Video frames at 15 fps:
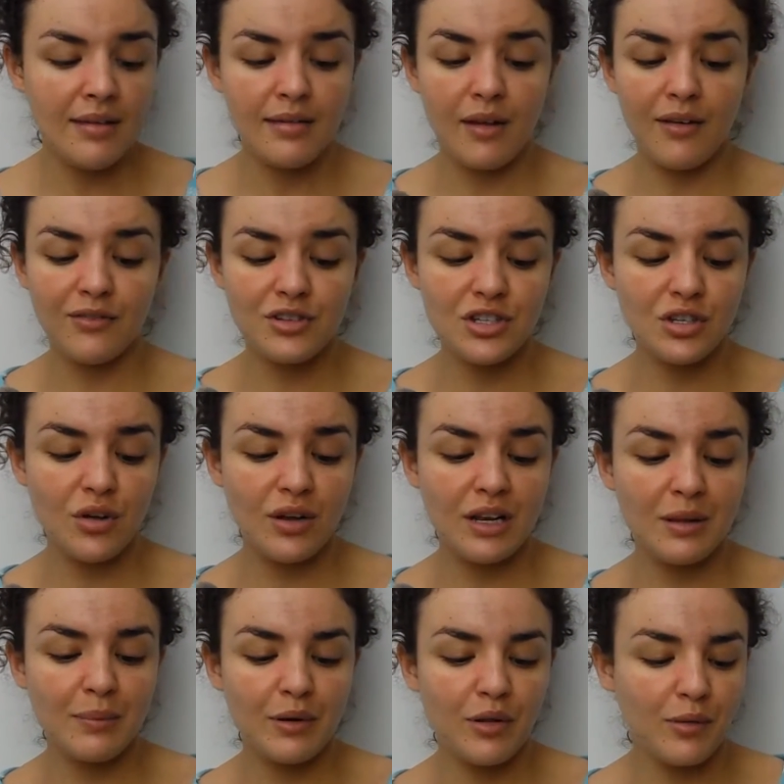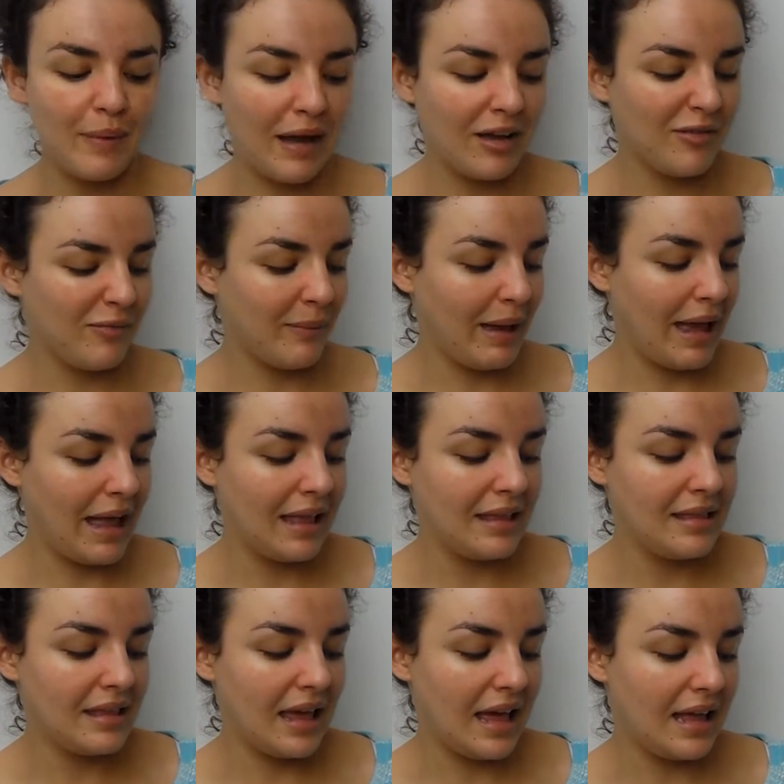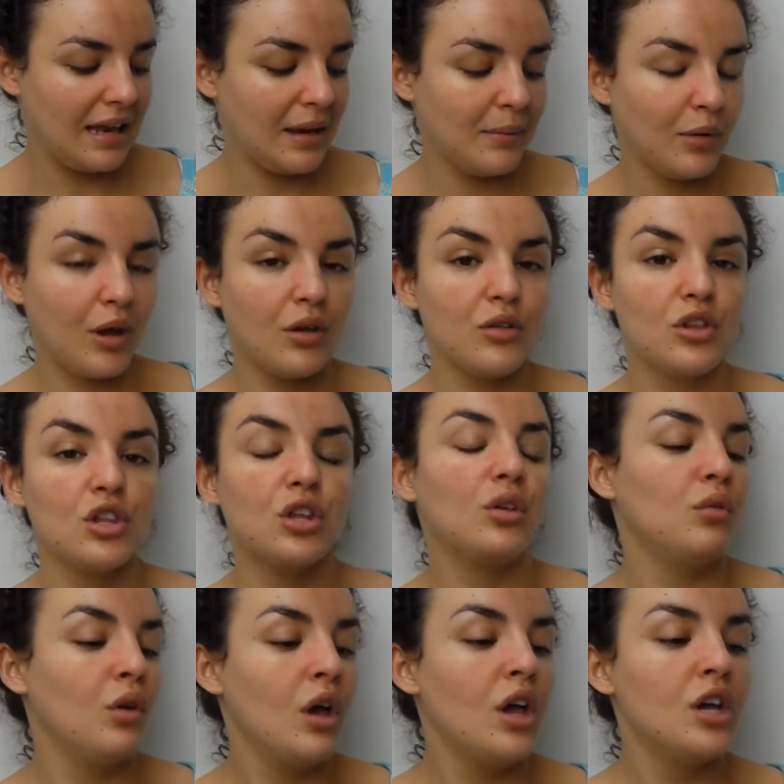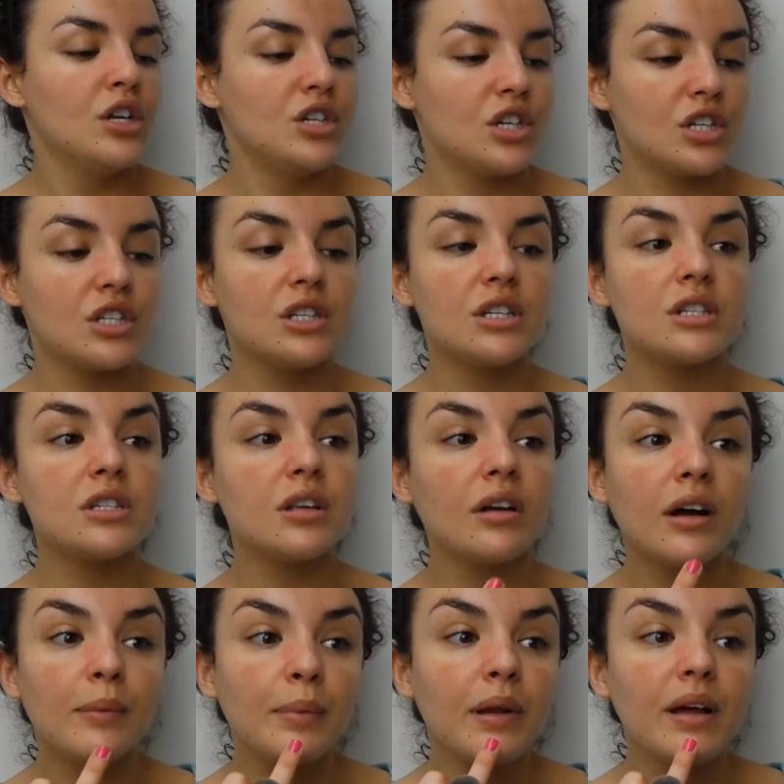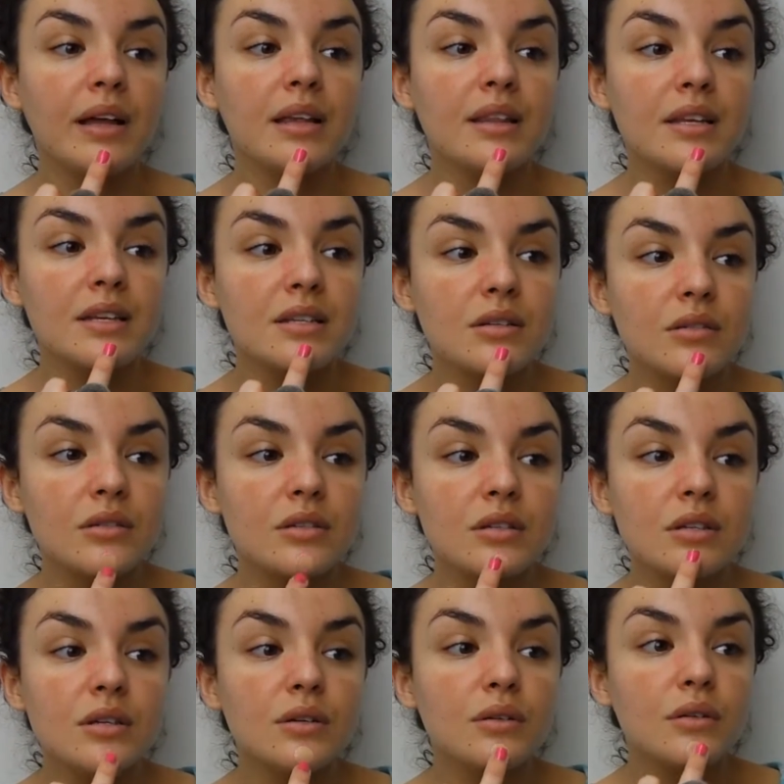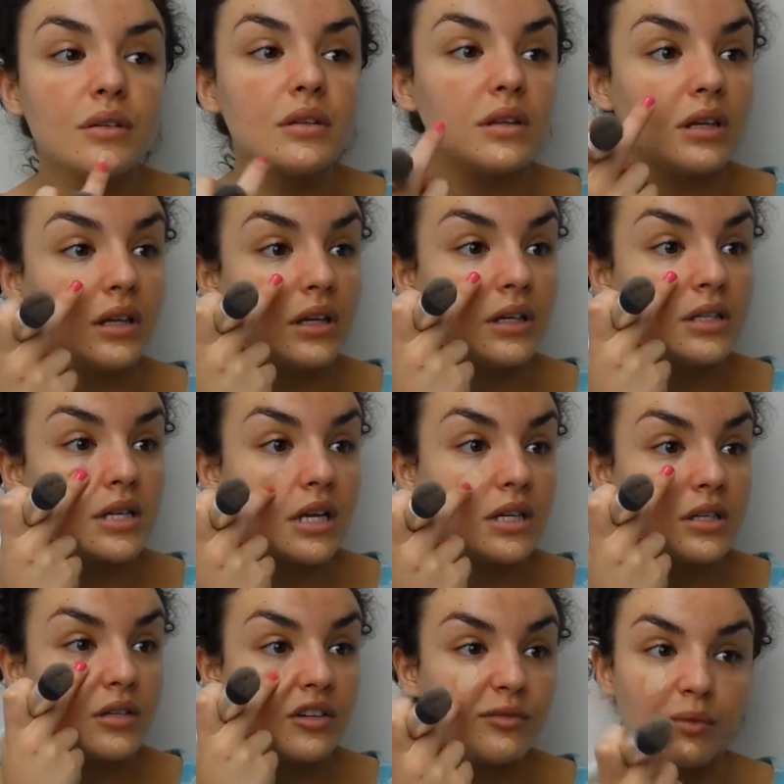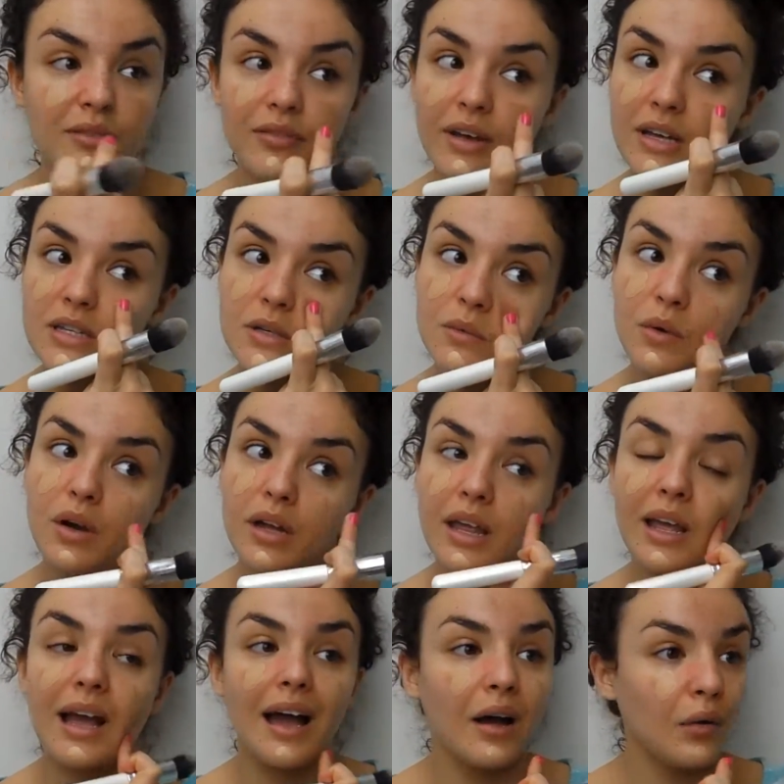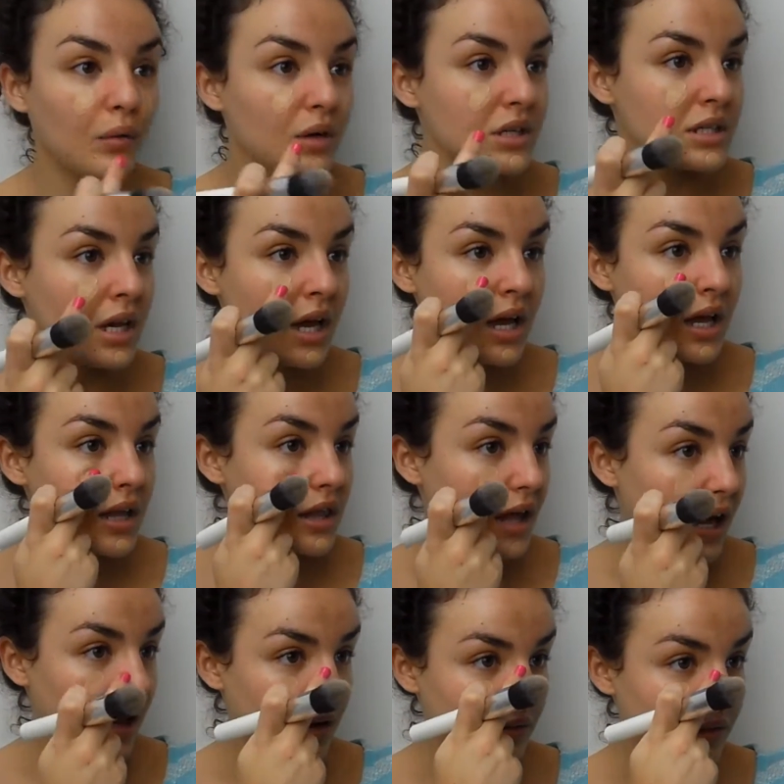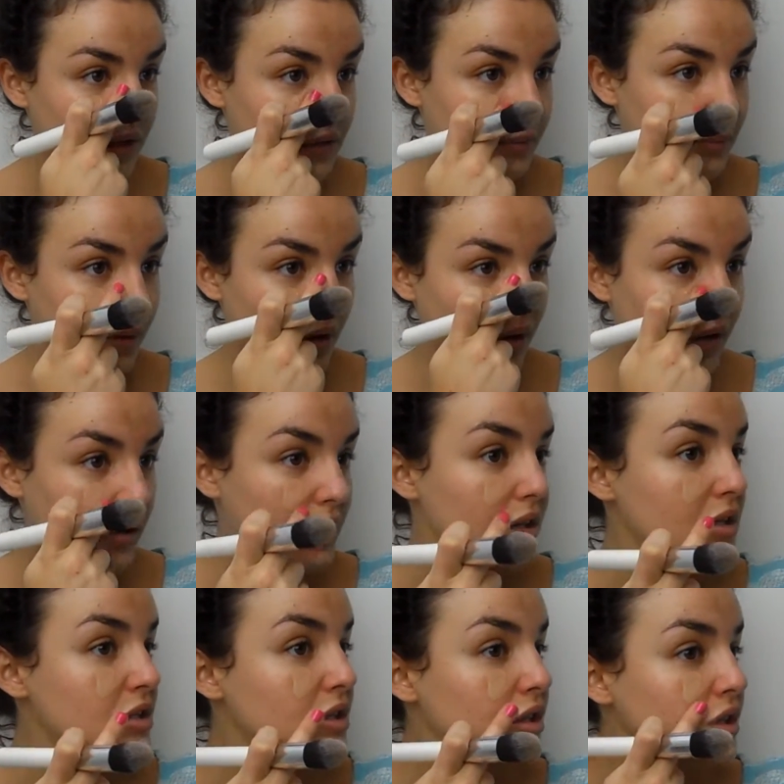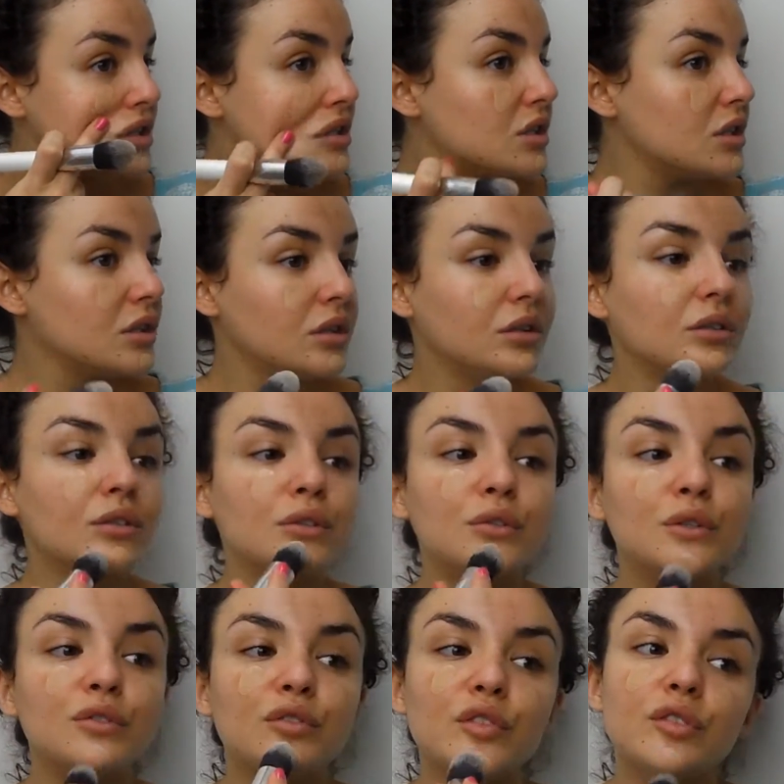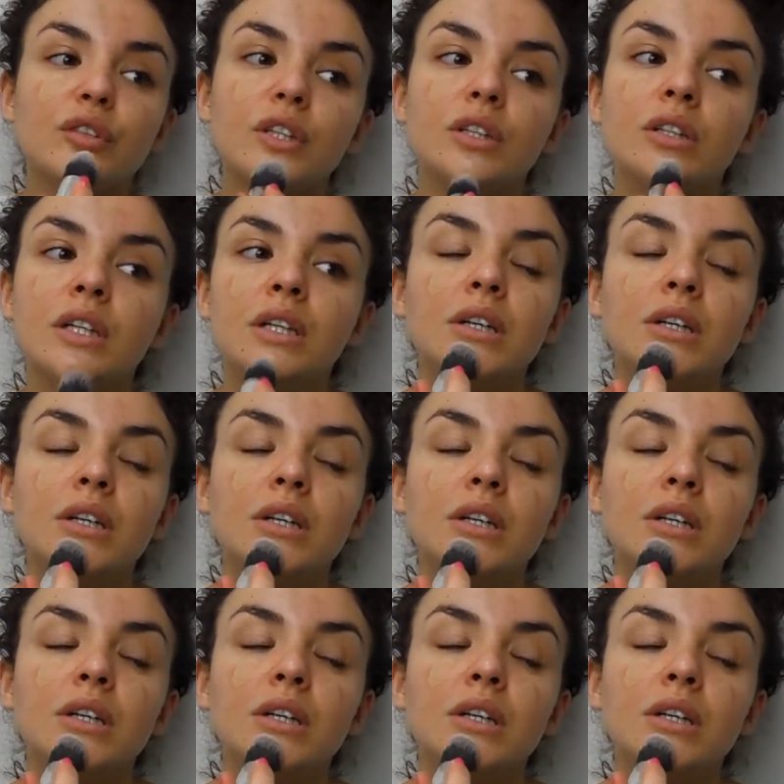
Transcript: So I've just got a little bit on the back of my hand, and I'm going to just start applying this onto the center of my face and working outwards. That red mark is just awful.